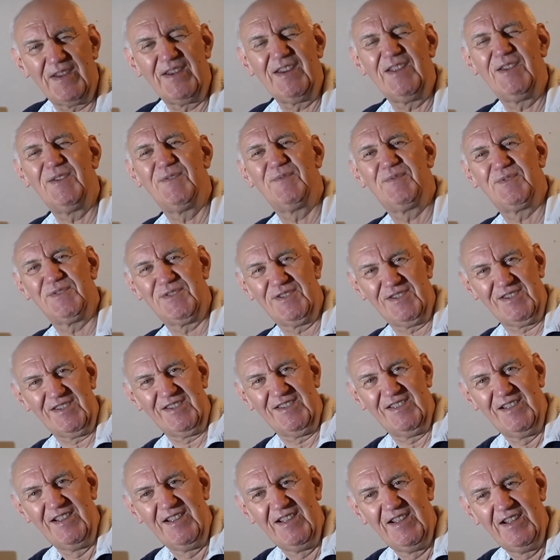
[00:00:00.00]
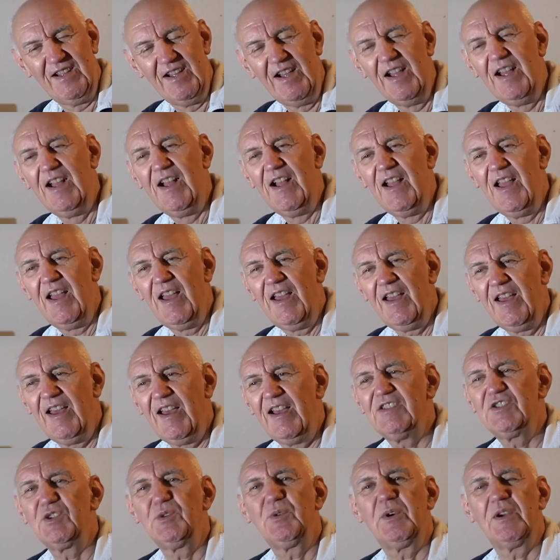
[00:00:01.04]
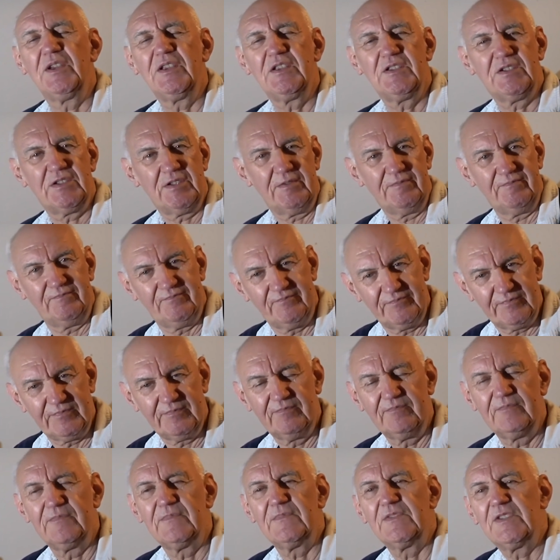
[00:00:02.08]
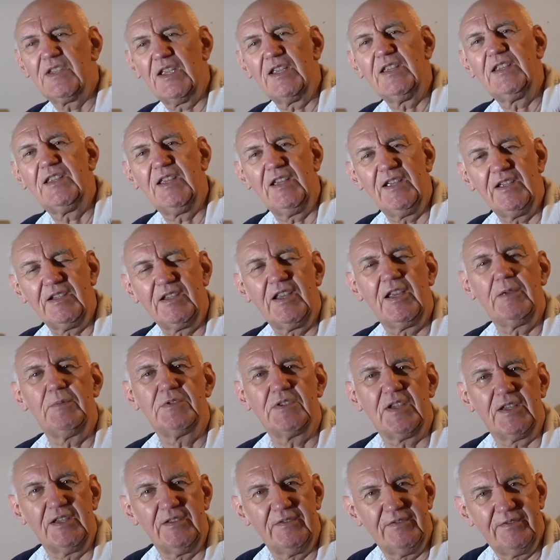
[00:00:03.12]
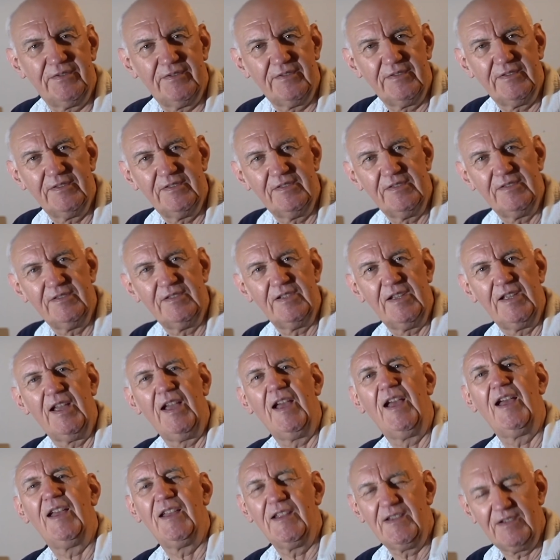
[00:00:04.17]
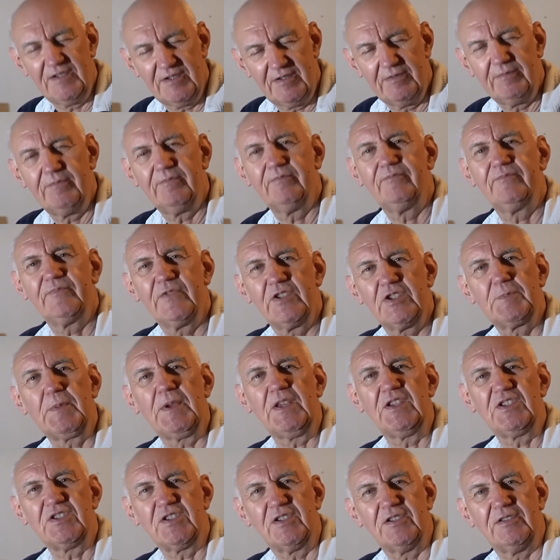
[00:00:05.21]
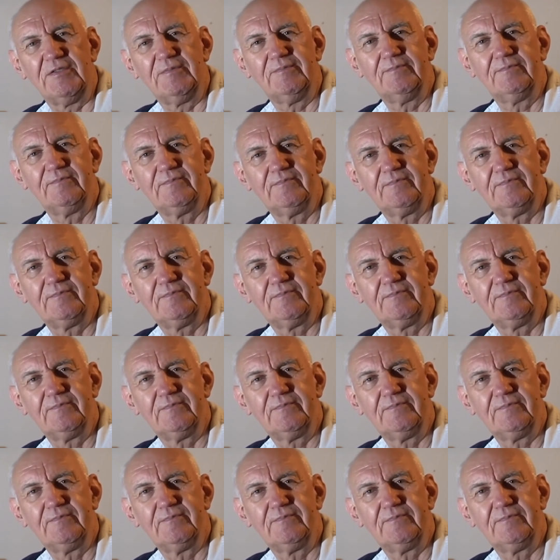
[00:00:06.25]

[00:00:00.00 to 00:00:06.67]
been helpful to you. As always, take care, keep safe, and speak soon.